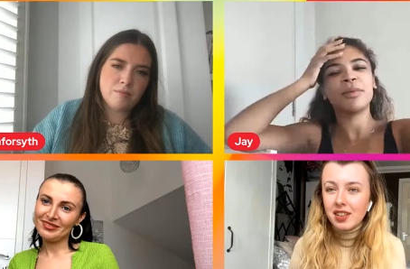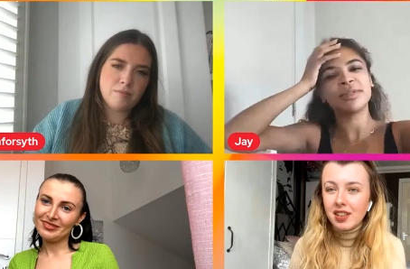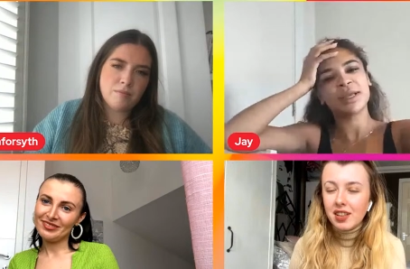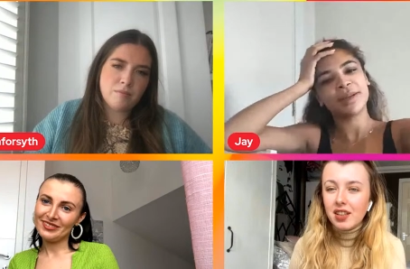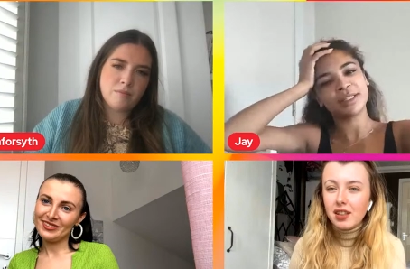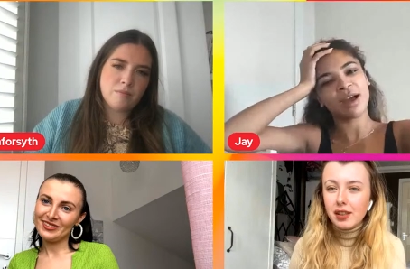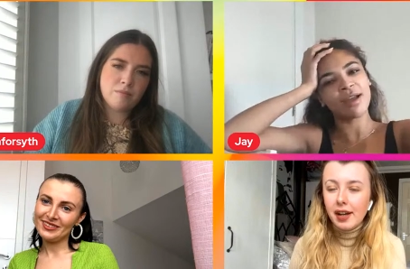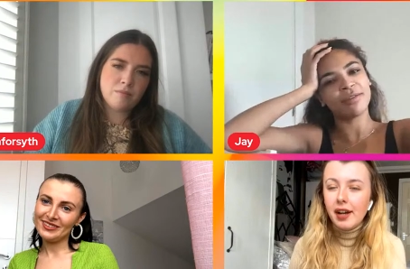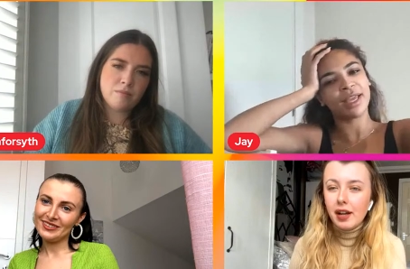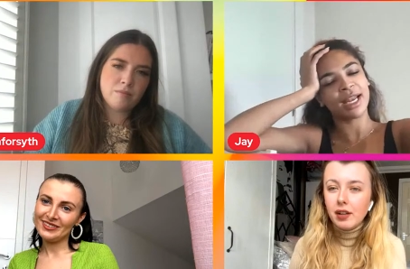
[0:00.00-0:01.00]
Speaker 1: once I went
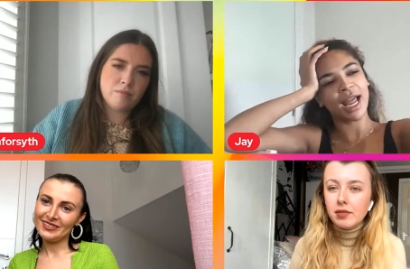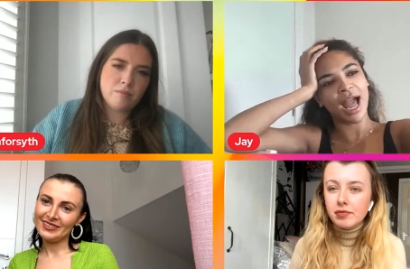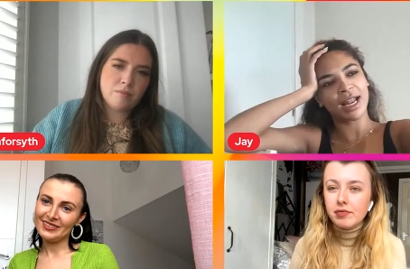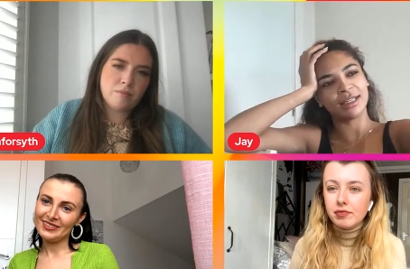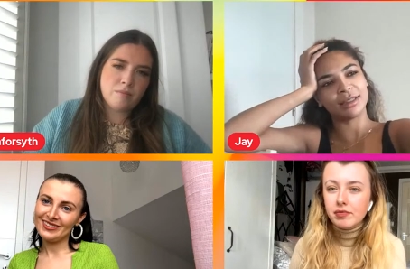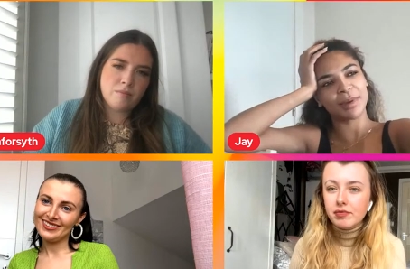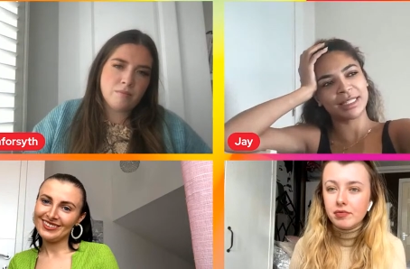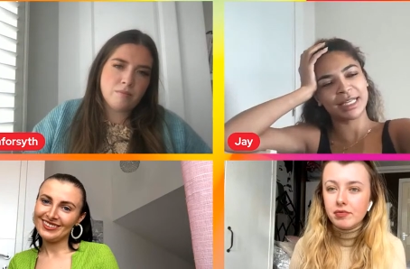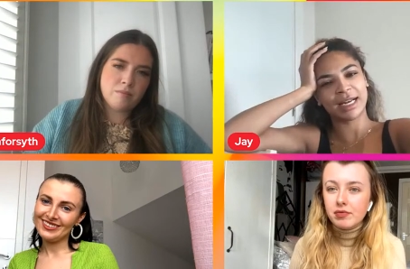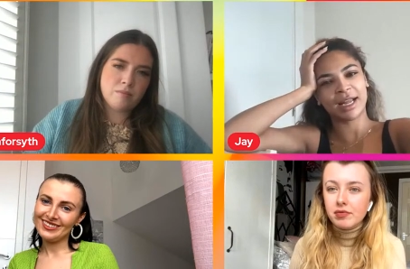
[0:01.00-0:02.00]
diving and
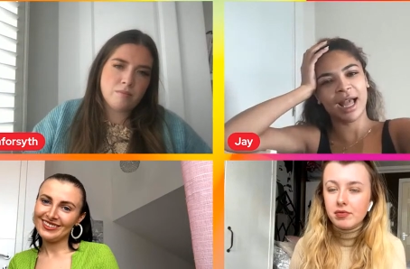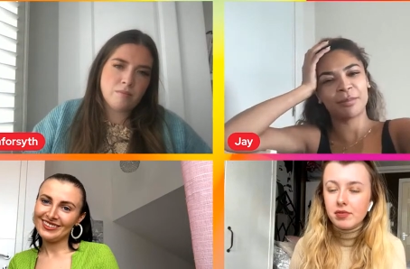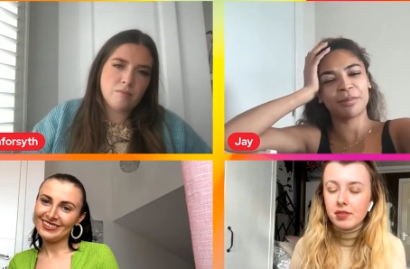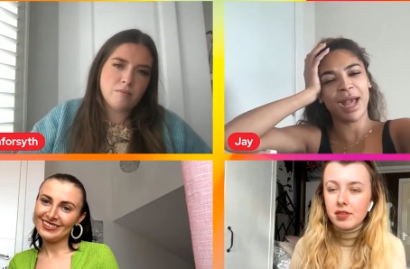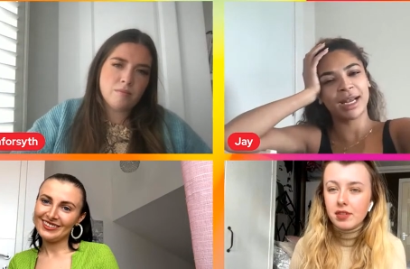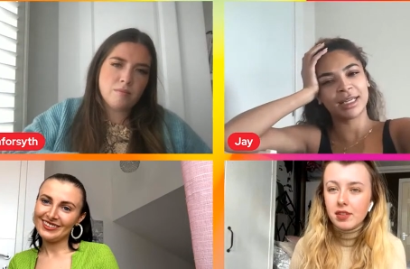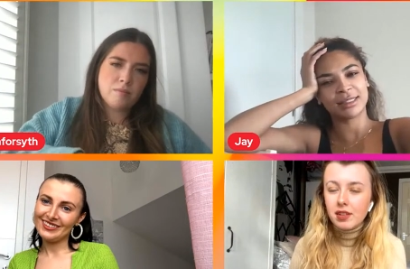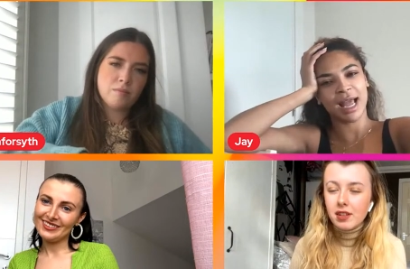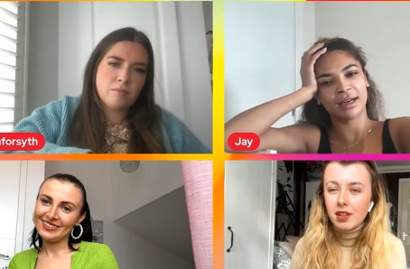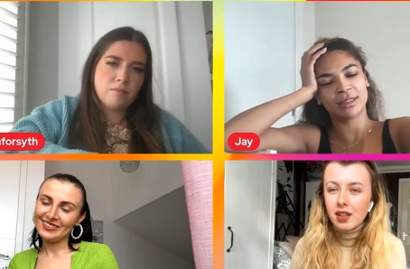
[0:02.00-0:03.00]
basically had a panic
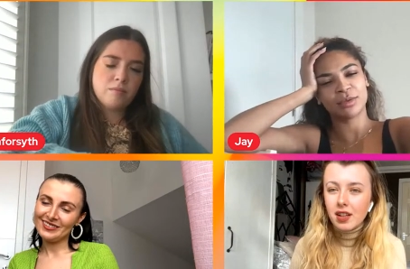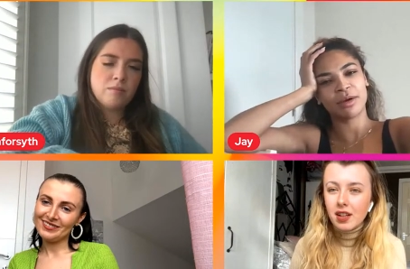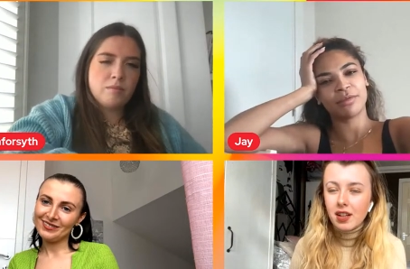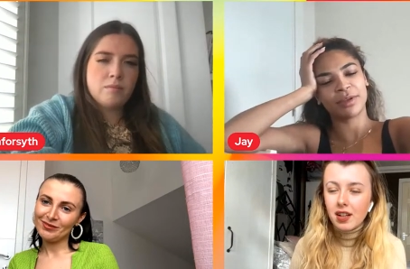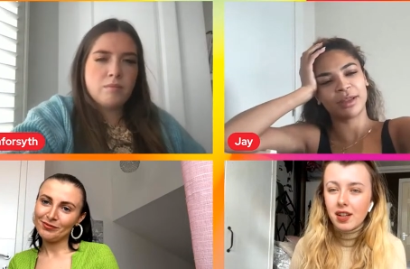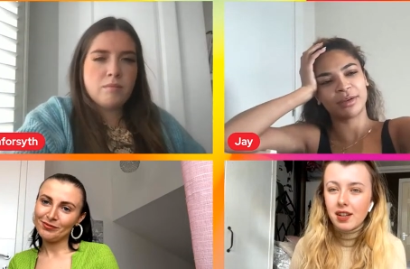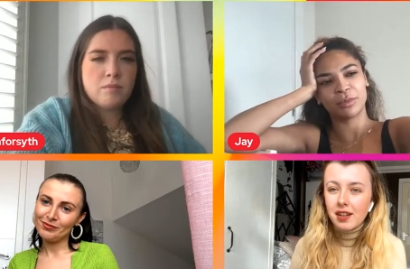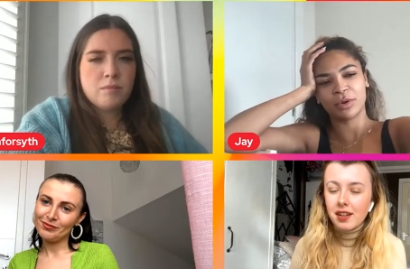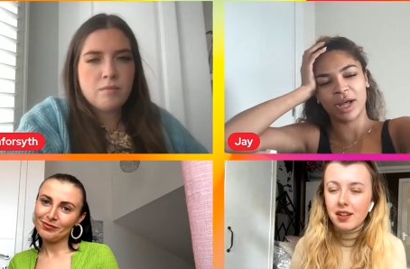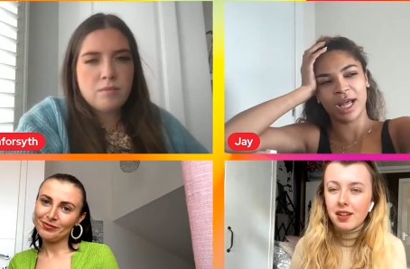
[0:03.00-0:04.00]
attack like twelve feet
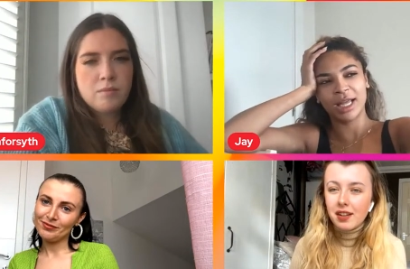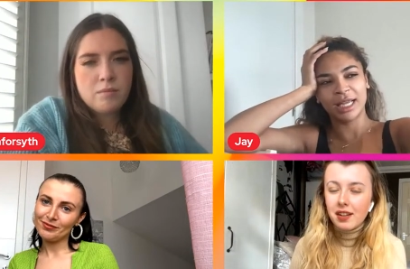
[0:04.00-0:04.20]
underwater.